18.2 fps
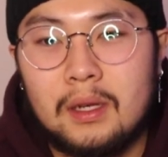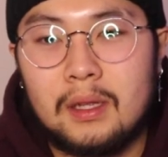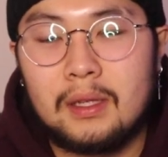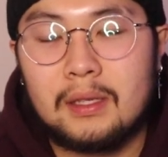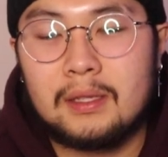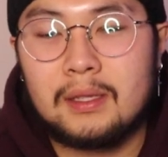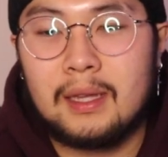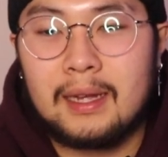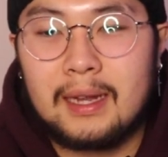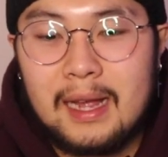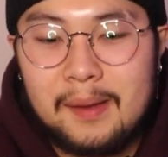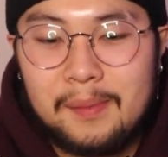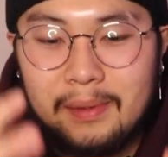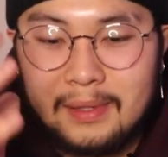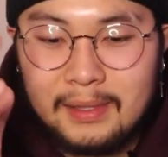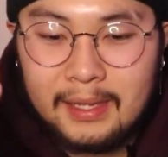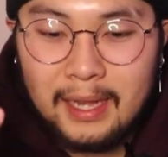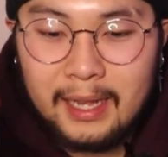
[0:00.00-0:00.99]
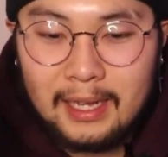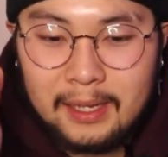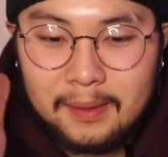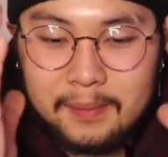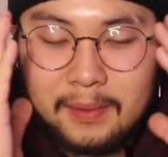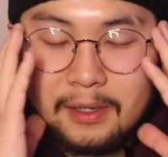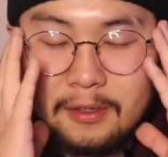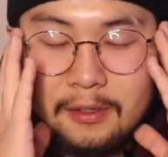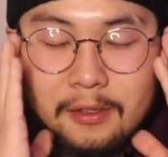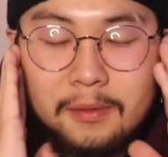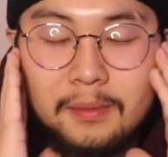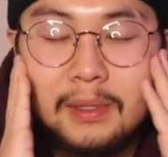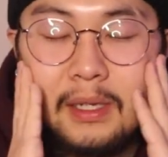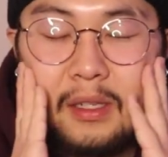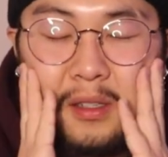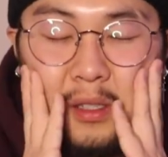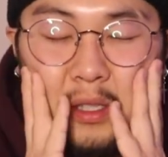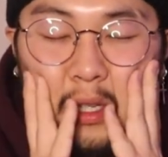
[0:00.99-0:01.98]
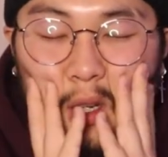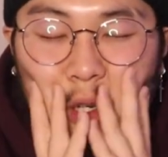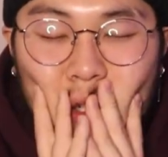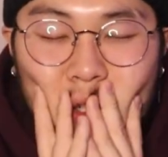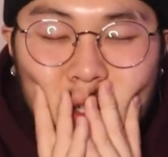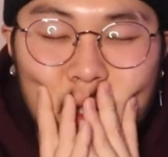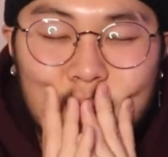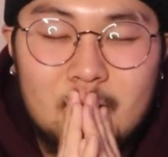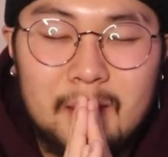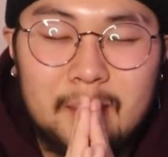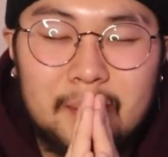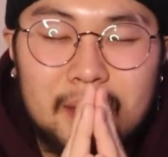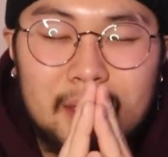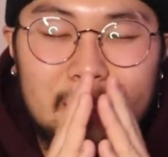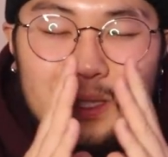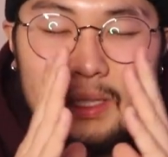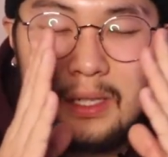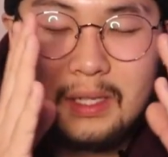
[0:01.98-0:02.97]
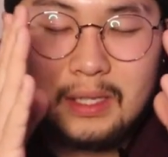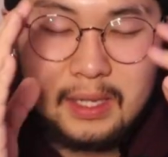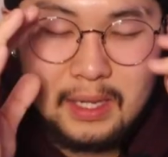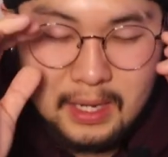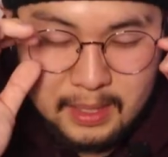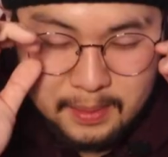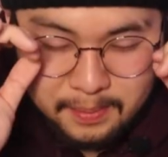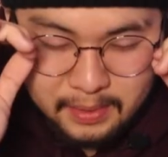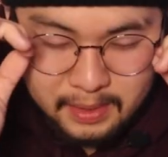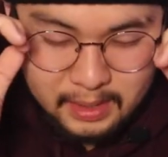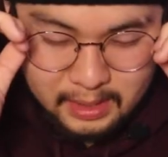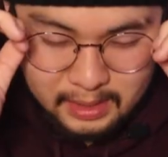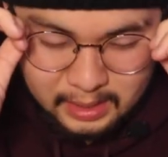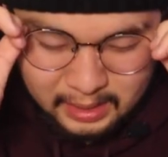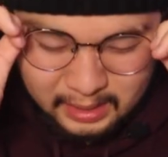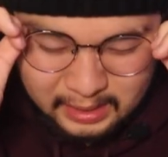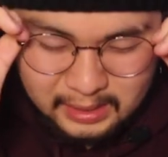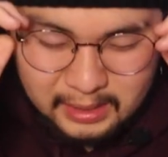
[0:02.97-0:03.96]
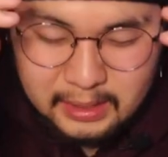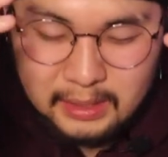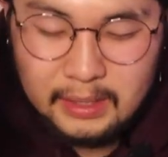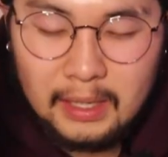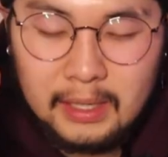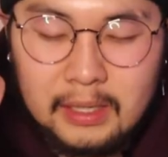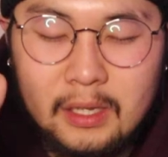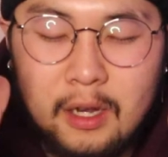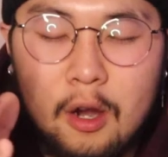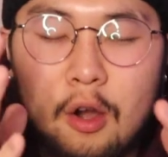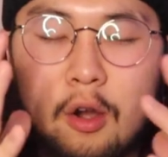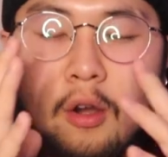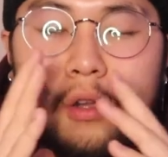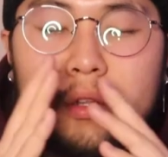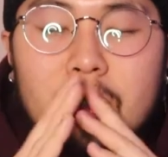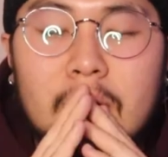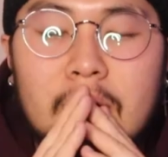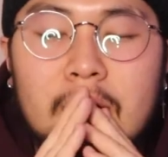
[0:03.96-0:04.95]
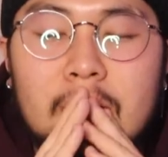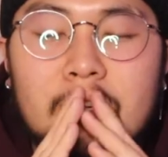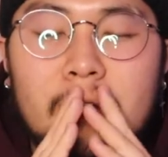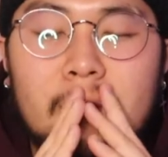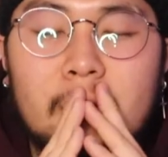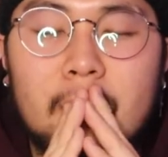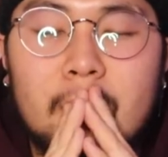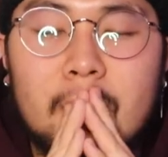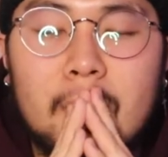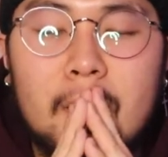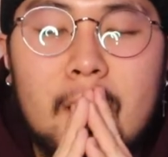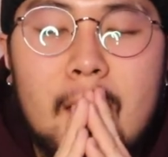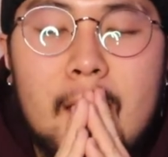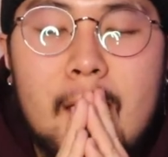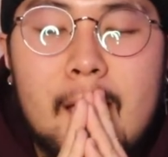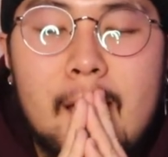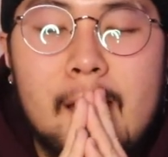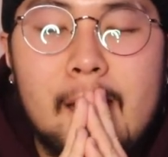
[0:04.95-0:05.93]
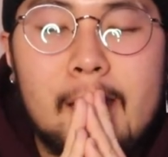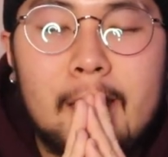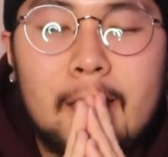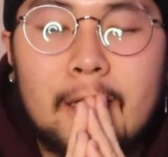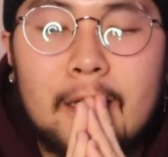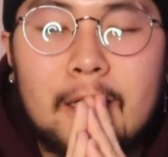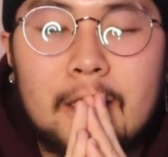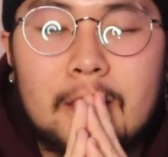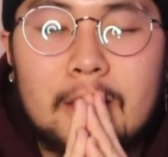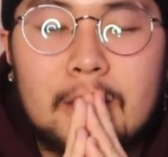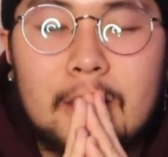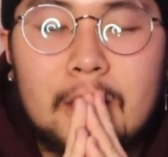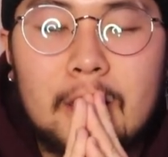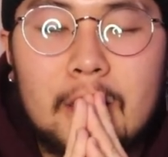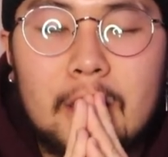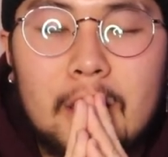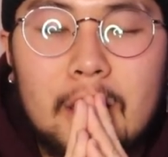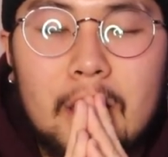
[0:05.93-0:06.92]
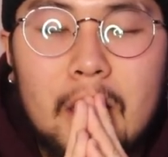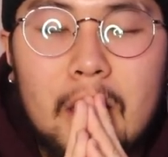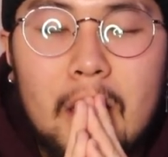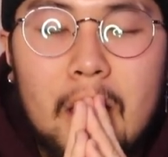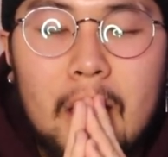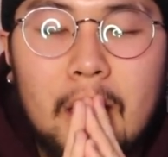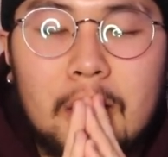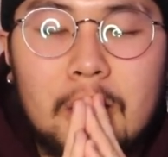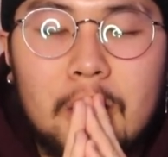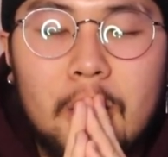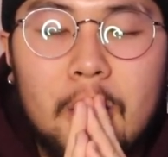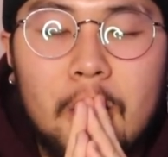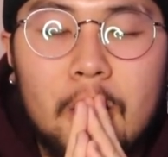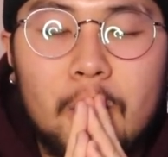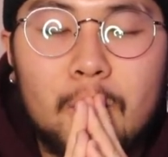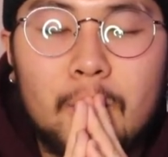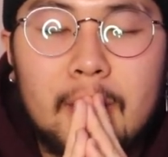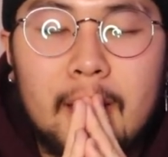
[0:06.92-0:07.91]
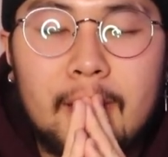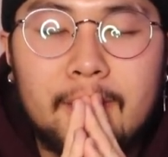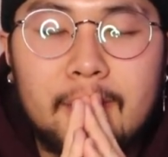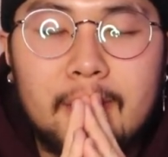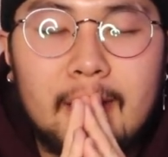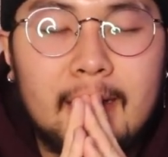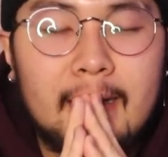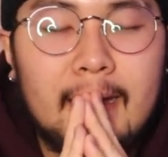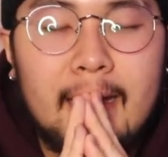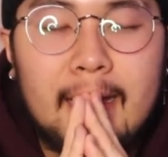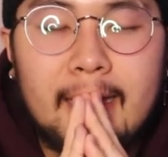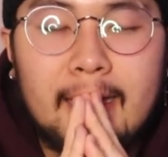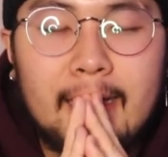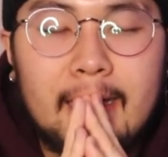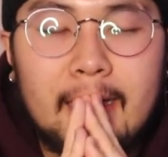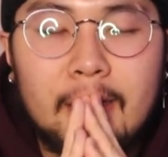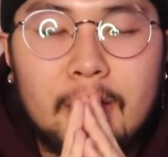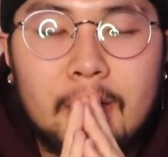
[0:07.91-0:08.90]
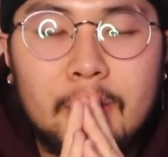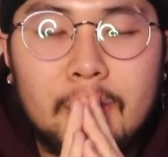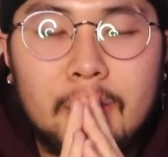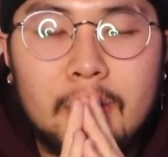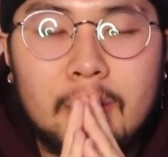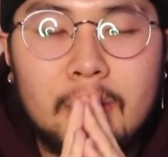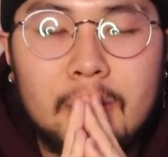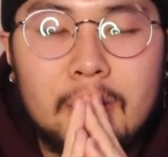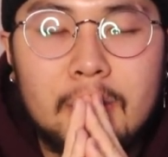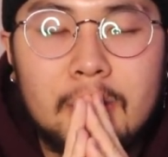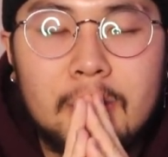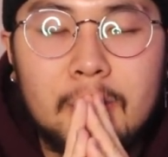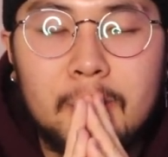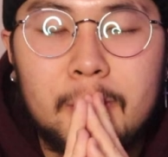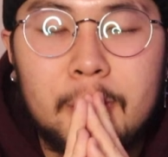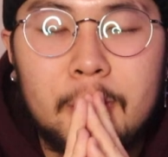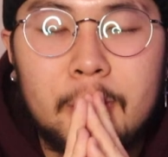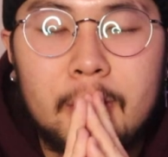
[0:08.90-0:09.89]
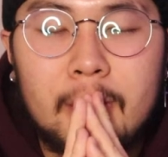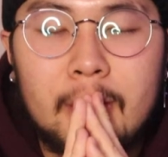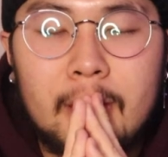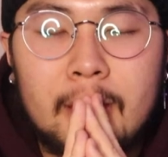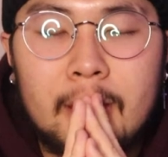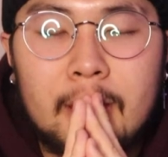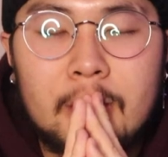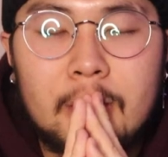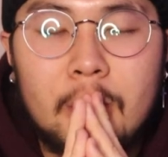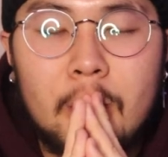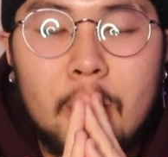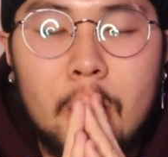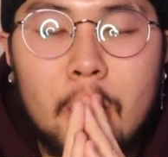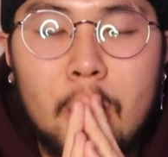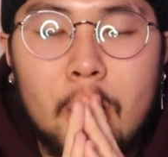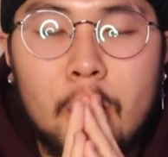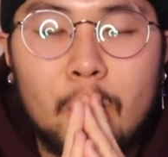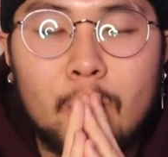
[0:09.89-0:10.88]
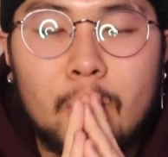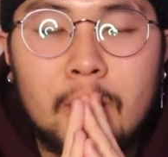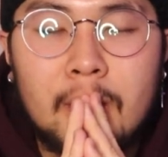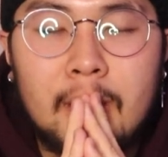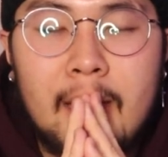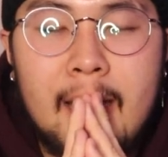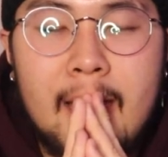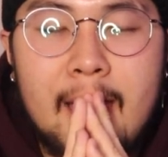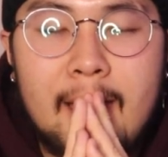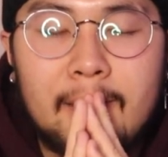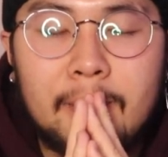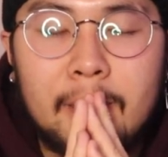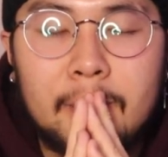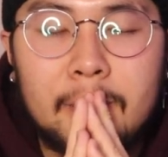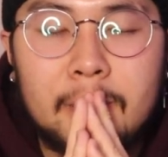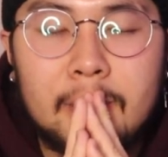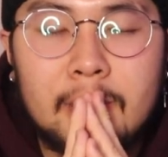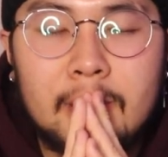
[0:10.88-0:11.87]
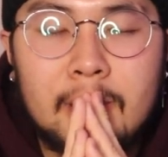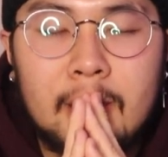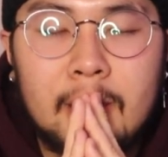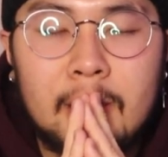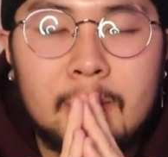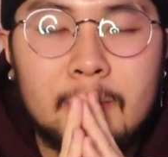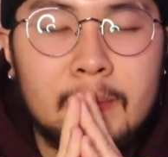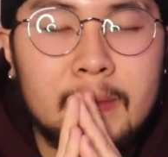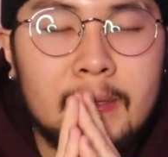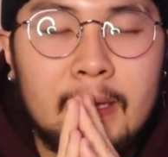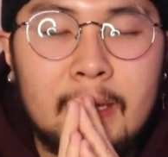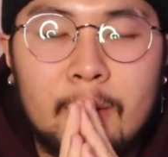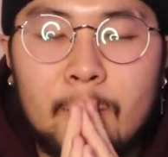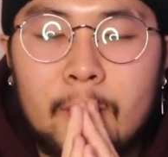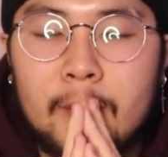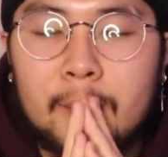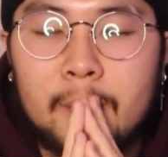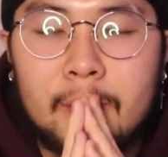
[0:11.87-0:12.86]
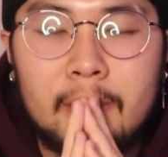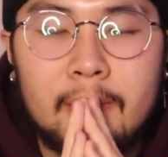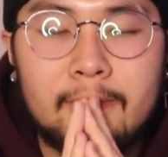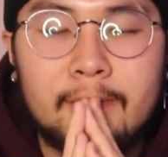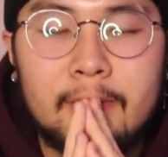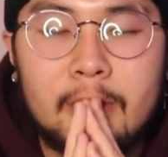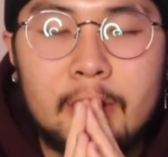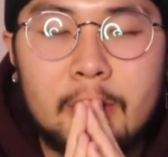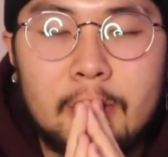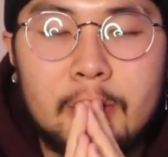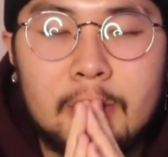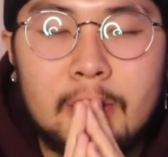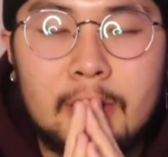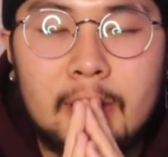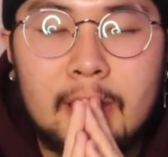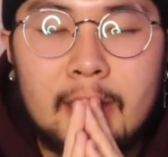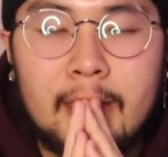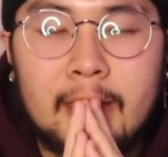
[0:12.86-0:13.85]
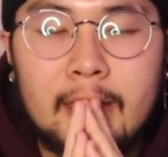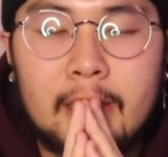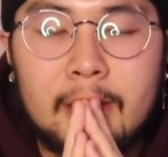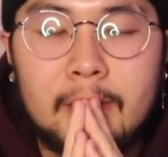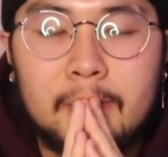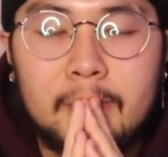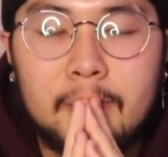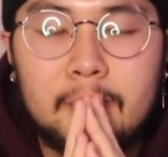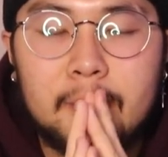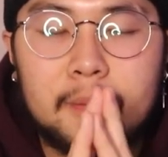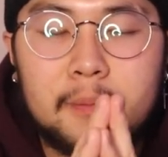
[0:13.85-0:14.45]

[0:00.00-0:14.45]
And it's like, I've been taking my YouTube channel seriously, but it's just like, bro, it's hard. It's hard. Because it's hard when I feel like I ain't got no one support. And it's hard when I have people tell me they want to be in videos and then end up